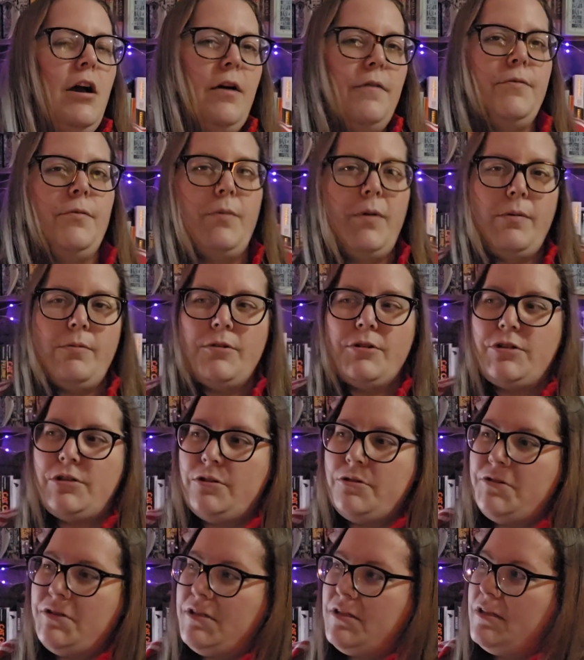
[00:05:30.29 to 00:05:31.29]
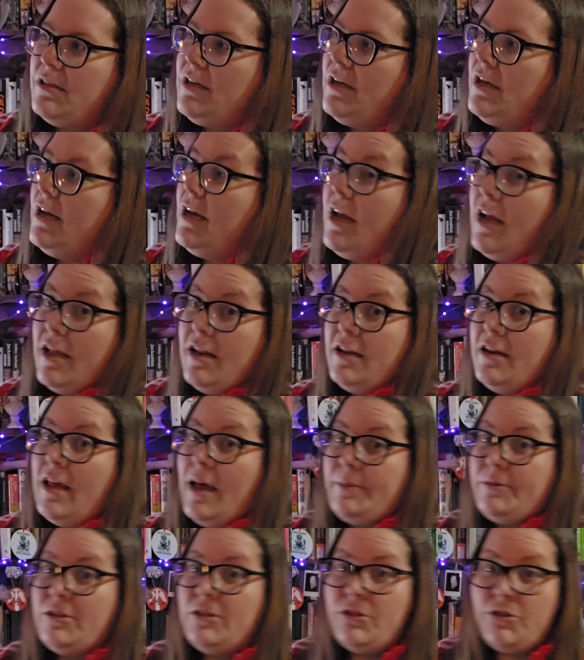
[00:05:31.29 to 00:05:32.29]
of The Wayward Children's In an
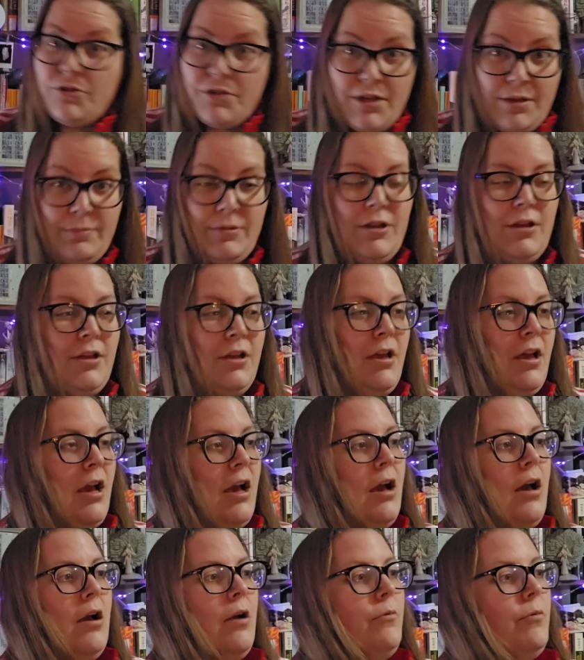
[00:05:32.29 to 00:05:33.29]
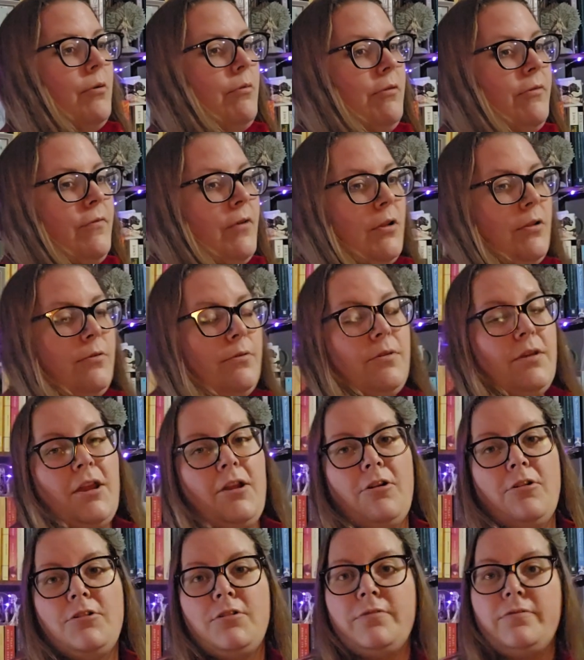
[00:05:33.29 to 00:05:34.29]
Absent Dream, uh, where we follow the
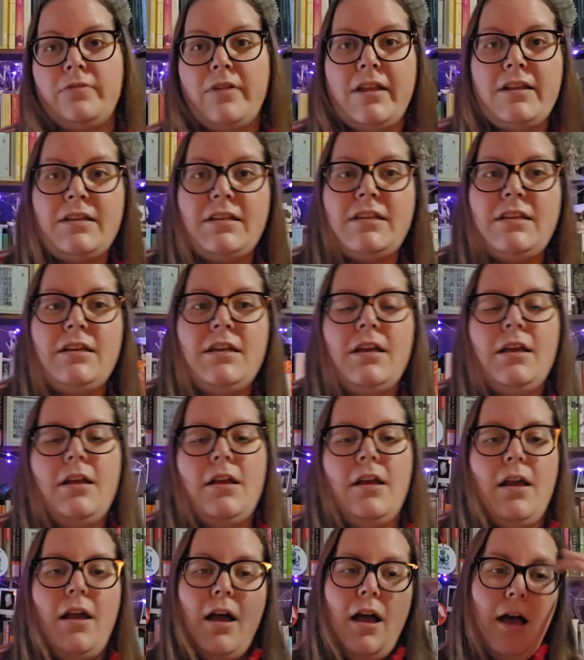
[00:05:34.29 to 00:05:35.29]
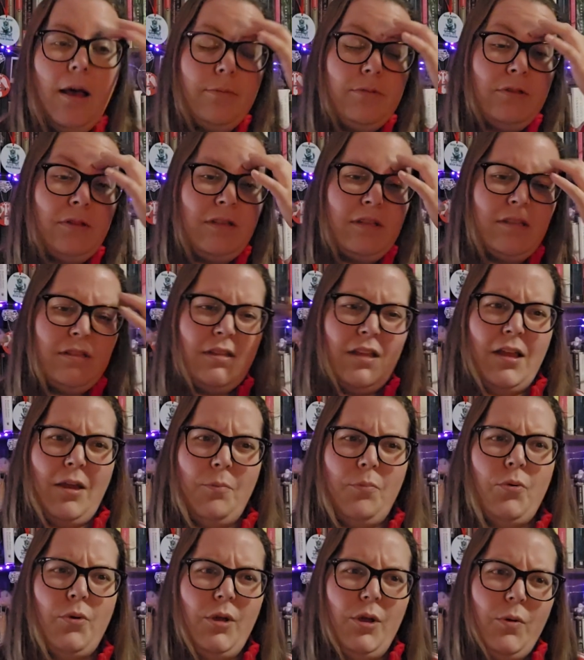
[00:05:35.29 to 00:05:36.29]
character of Lundy. Um, so this is like a
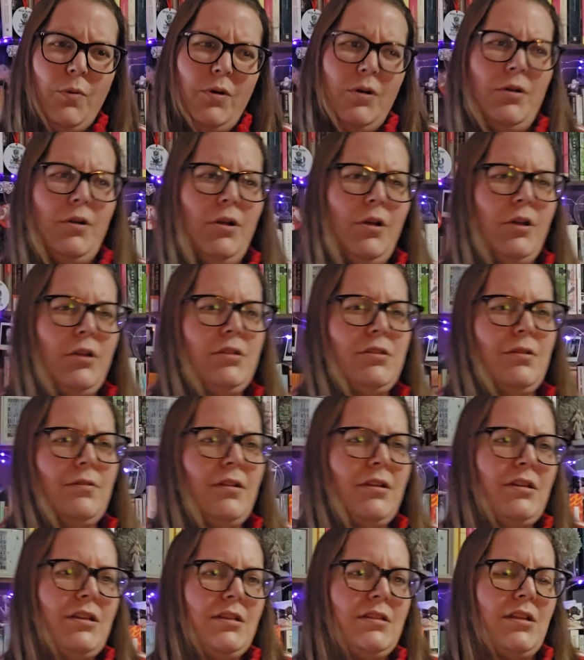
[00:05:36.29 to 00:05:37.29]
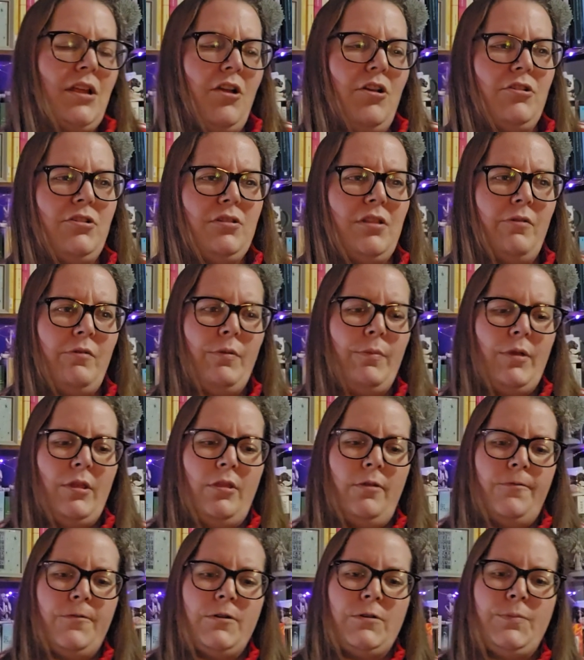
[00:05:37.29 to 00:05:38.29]
prequel. So Lundy is a character that we meet in
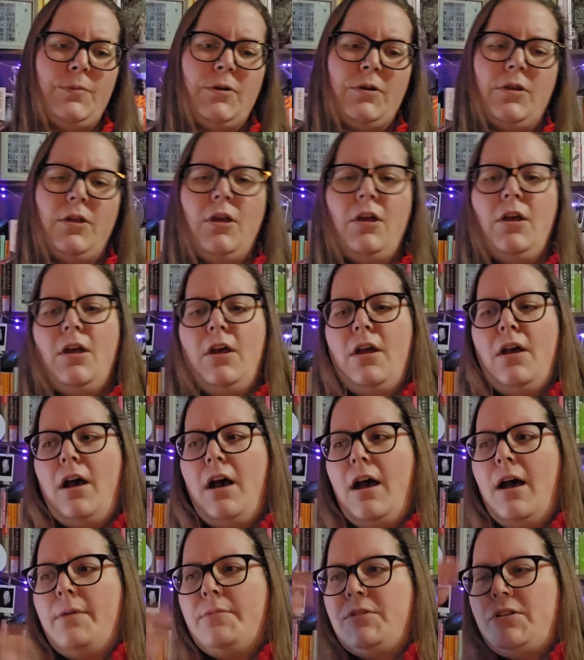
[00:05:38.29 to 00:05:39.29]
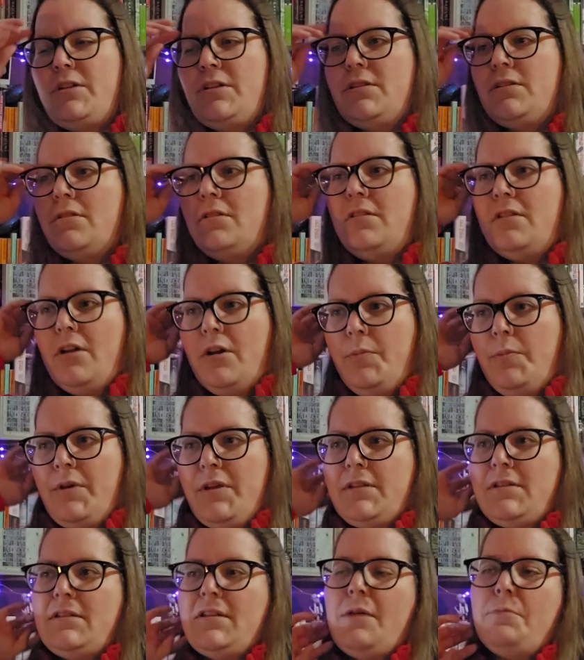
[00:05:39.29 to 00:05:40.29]
the first book. Um, she's a
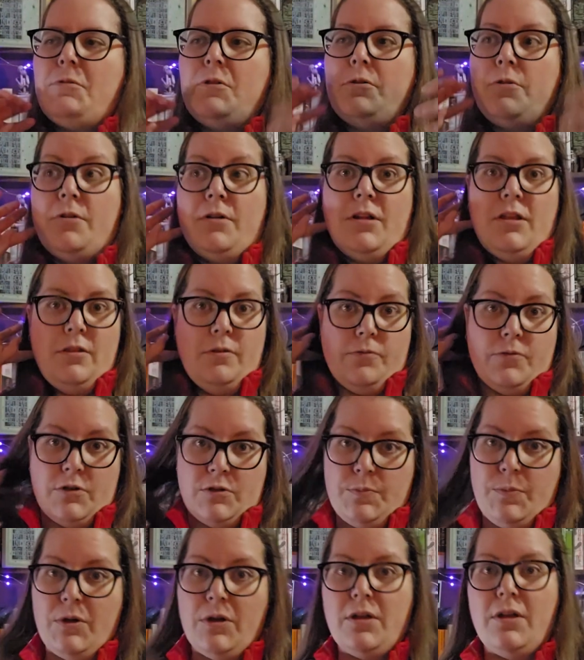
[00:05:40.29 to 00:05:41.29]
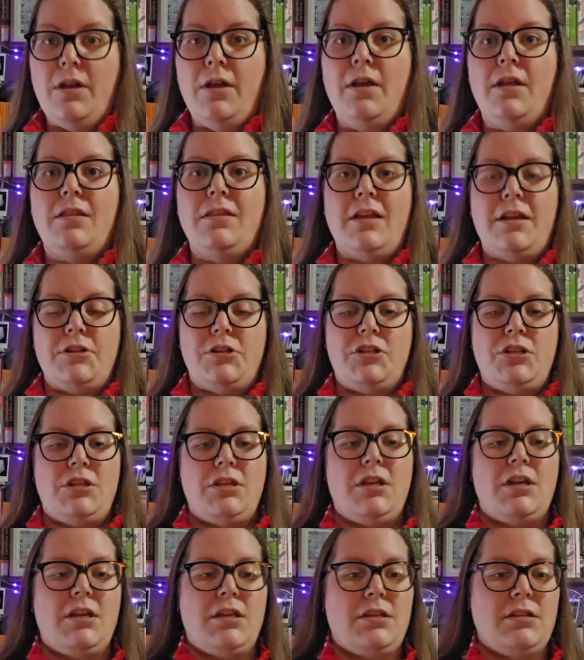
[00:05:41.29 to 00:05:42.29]
therapist, and we learn in the first book that she
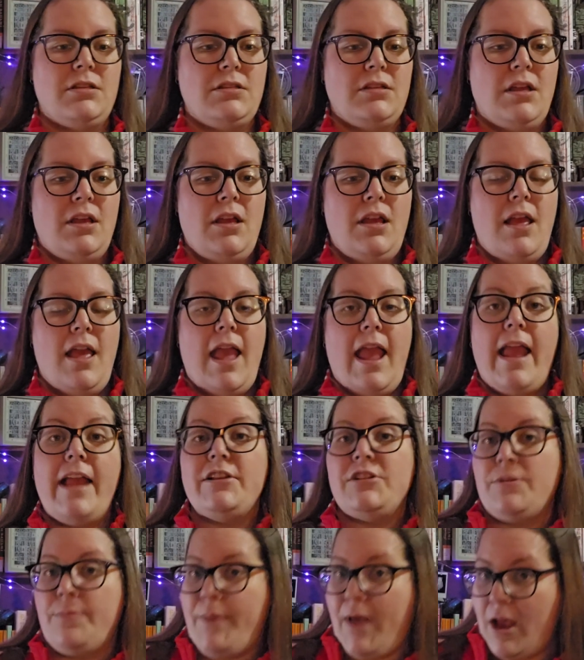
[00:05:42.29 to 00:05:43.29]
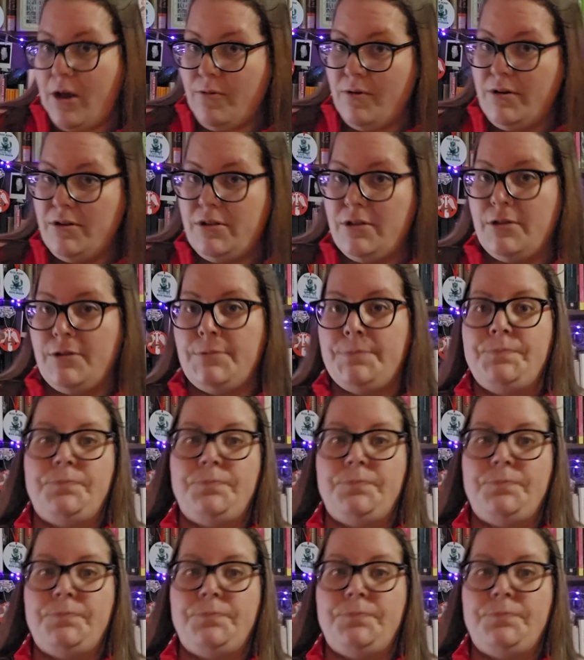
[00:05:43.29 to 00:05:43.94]
is aging backwards.